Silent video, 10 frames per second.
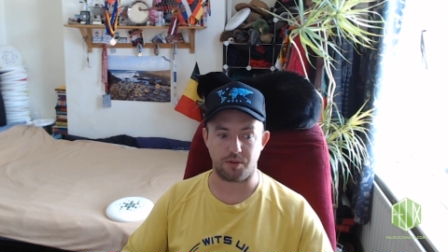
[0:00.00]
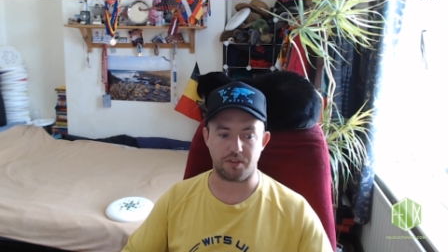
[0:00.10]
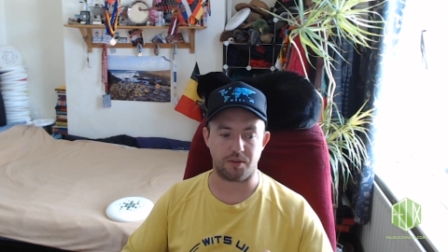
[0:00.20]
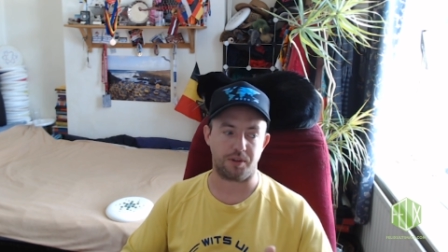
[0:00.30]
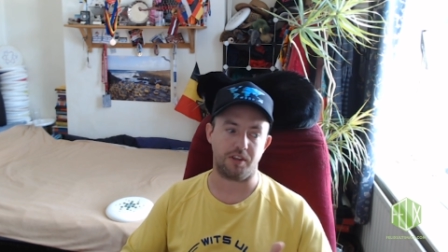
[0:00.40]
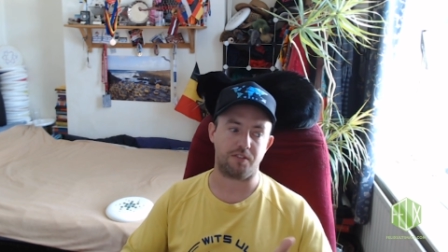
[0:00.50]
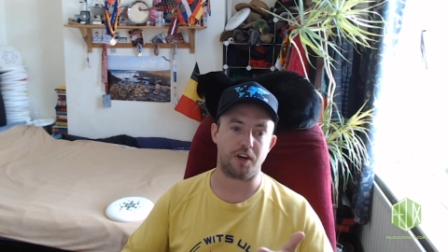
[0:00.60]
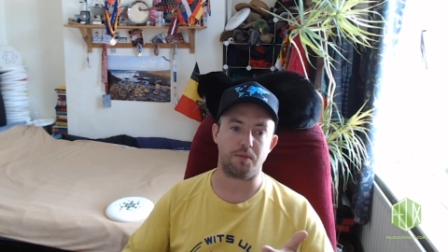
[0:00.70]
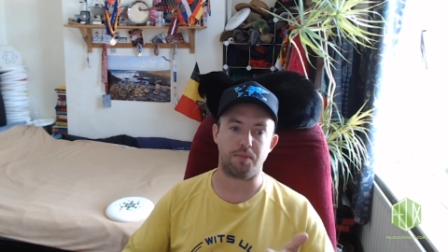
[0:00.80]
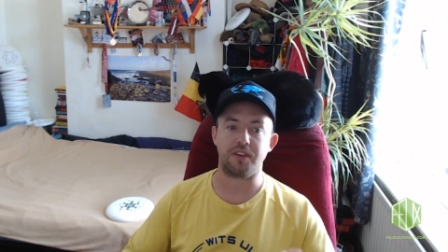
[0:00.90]
Well, there's
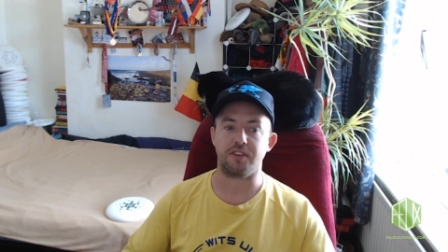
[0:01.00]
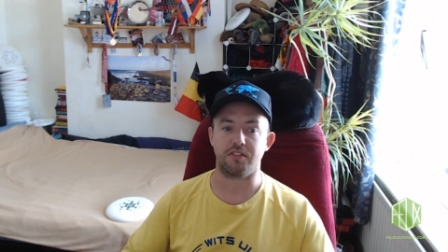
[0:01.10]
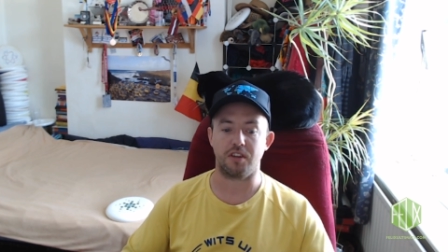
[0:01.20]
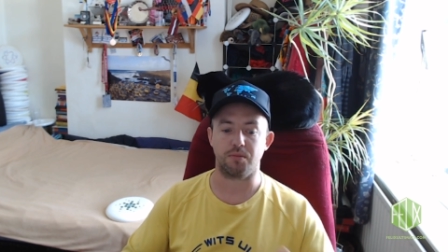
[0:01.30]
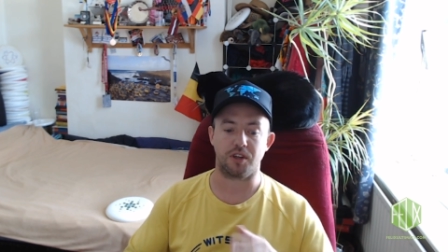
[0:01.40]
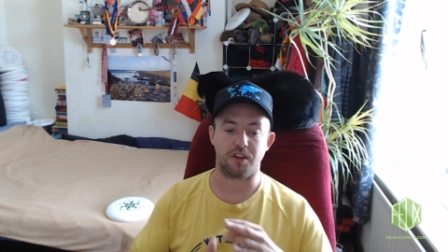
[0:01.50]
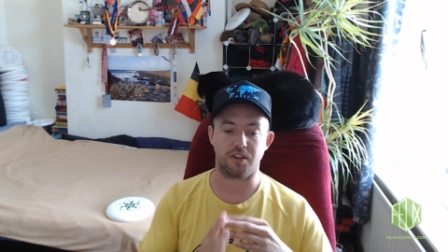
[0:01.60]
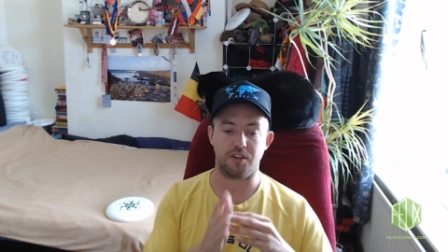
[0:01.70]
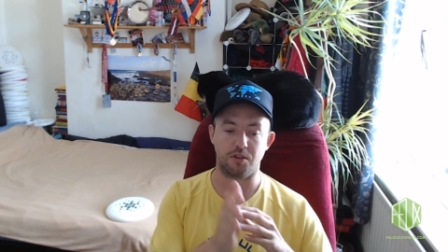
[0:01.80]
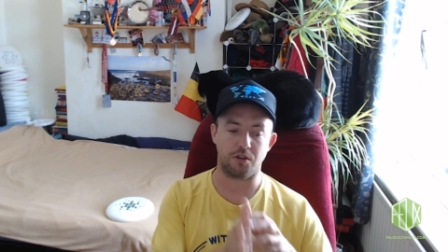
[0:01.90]
very basic teamwork in
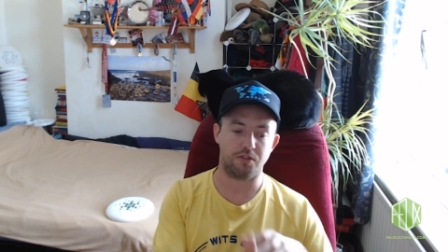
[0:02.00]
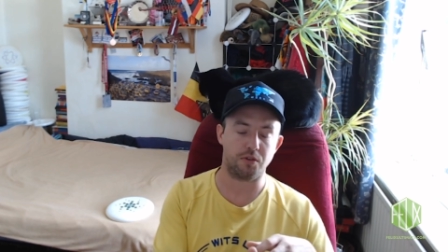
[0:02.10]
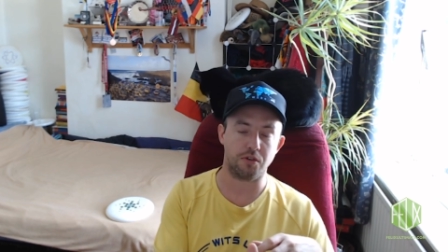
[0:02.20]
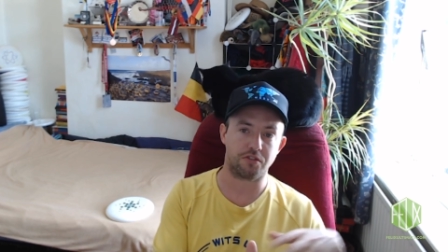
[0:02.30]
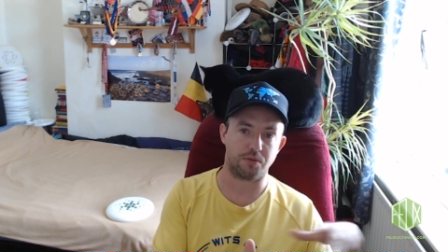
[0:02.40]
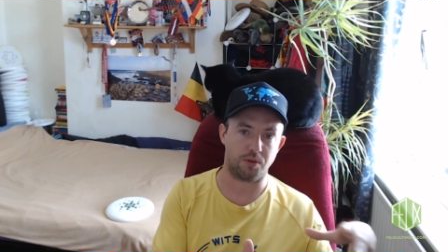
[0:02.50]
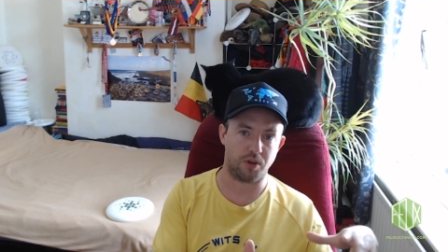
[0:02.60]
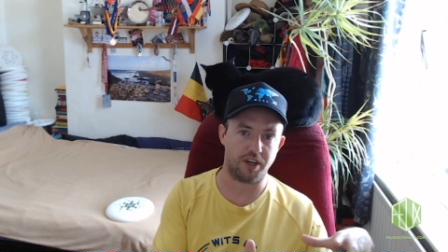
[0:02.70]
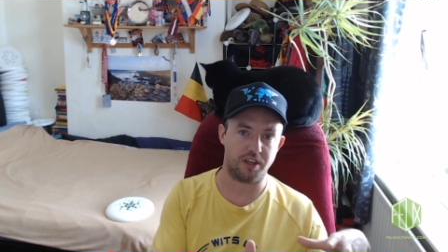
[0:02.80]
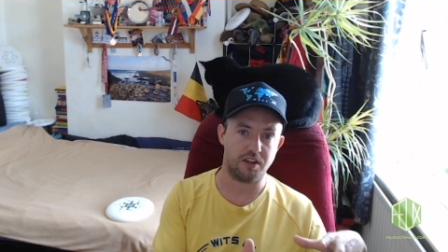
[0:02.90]
that you've got force one
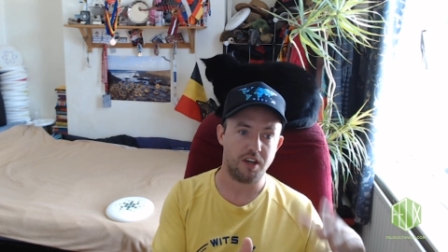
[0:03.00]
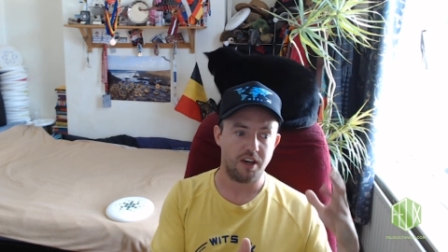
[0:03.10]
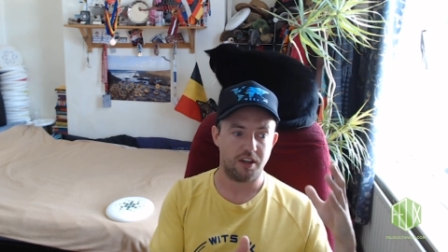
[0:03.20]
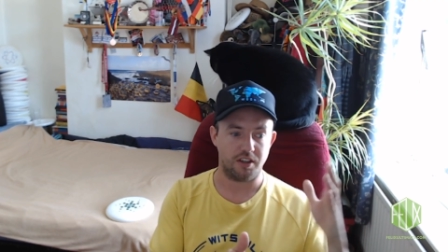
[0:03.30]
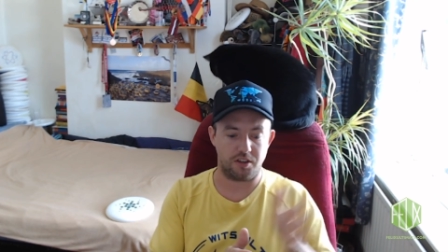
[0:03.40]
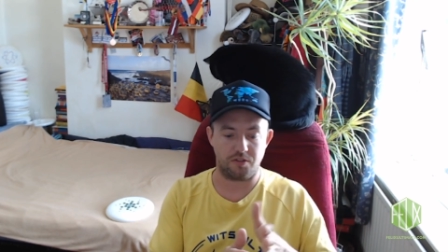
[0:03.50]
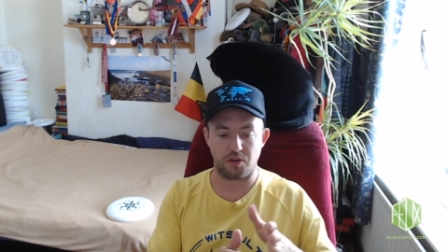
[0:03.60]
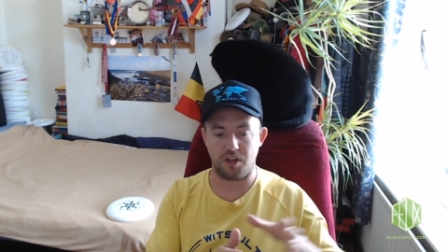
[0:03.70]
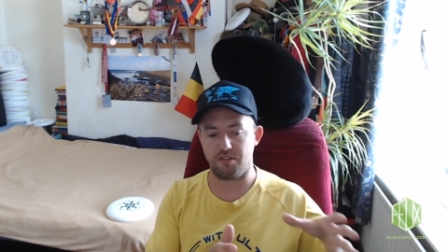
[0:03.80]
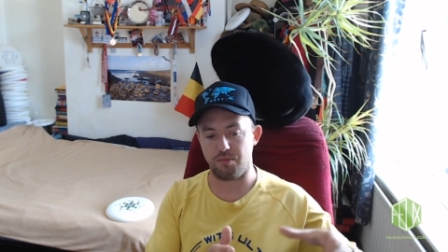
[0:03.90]
way and you've
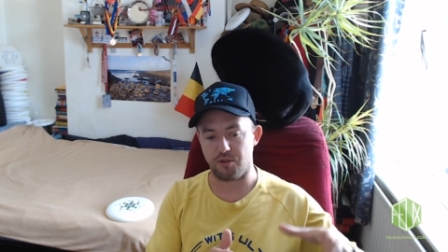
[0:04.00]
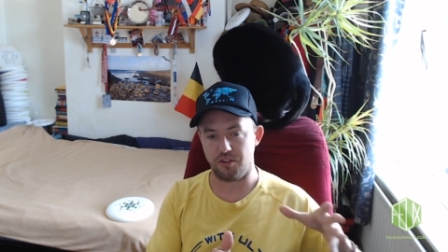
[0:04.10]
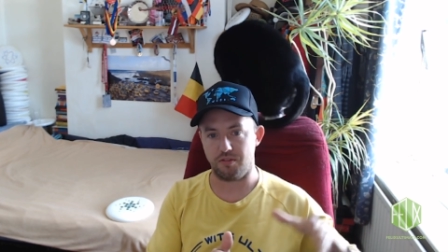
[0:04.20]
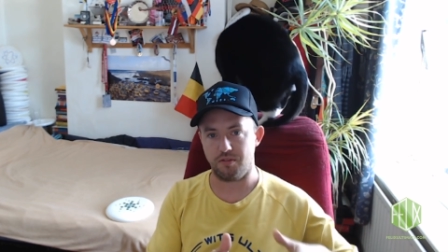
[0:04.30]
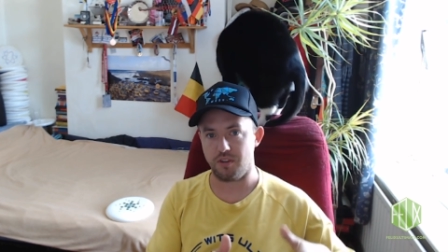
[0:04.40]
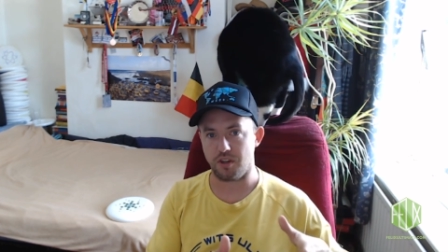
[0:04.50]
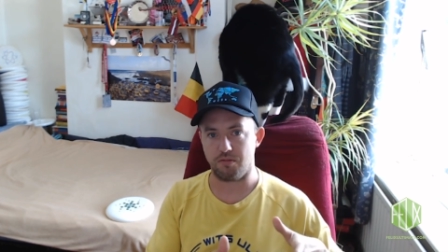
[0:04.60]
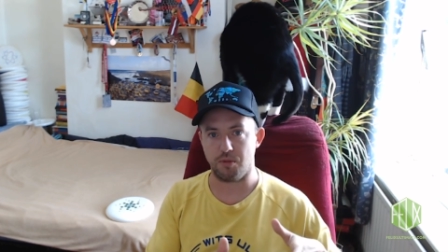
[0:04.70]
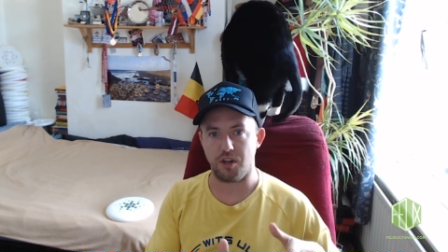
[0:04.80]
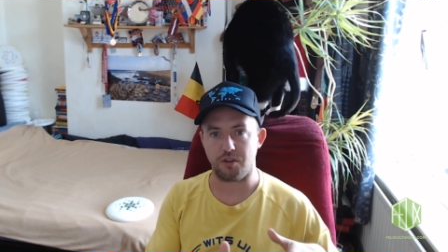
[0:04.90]
got everybody kind
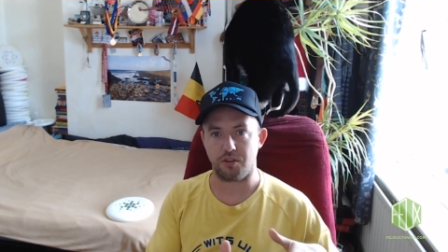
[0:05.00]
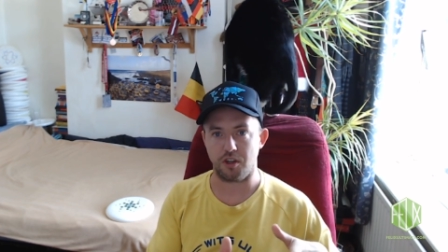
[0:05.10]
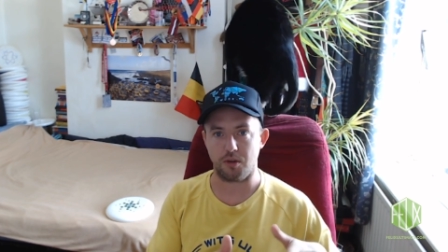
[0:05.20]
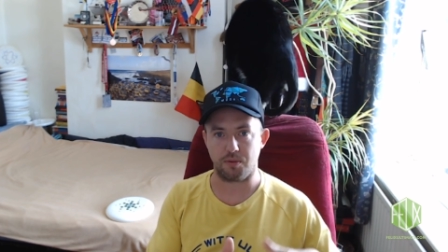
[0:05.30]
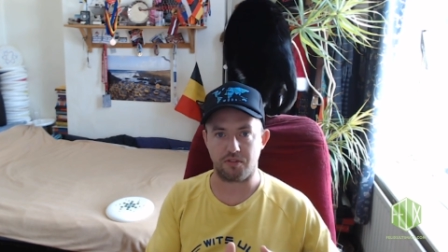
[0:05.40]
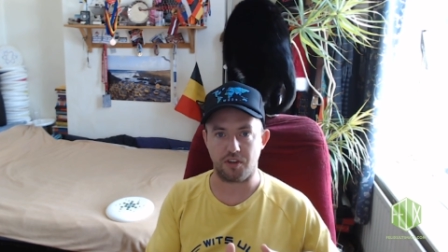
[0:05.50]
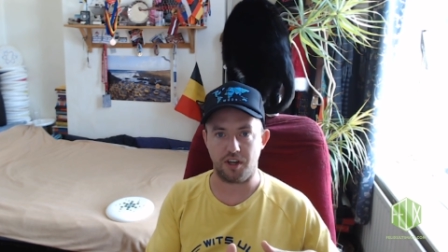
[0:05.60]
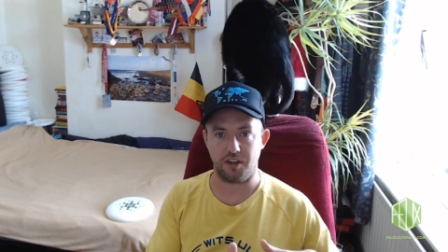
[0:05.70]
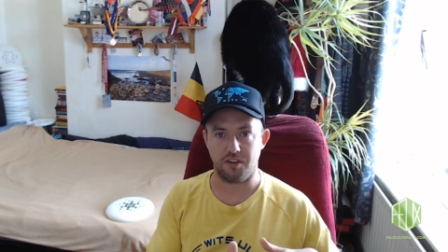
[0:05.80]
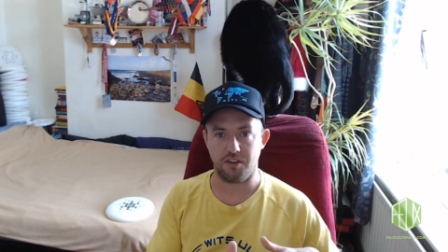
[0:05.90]
of marking on the open
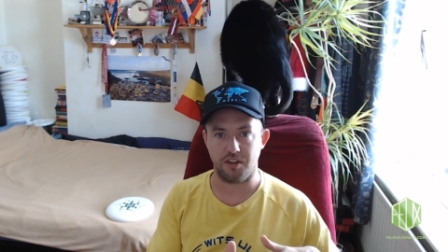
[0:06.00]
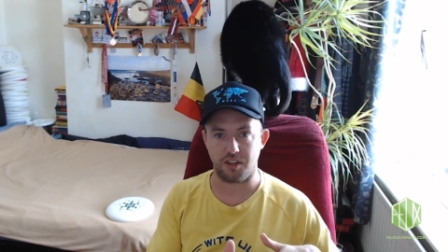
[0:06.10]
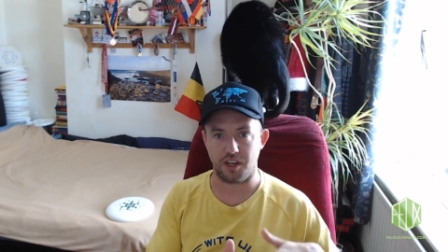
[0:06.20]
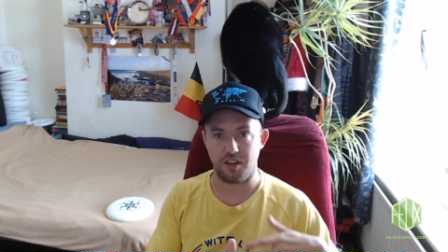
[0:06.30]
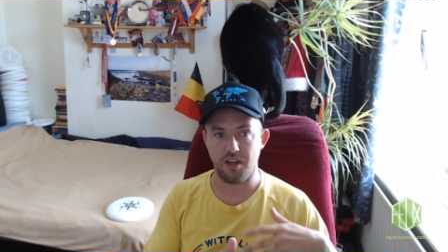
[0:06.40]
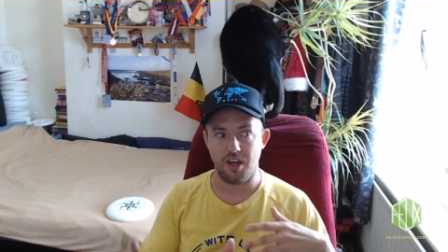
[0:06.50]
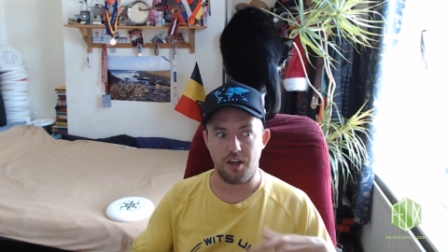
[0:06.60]
side, okay?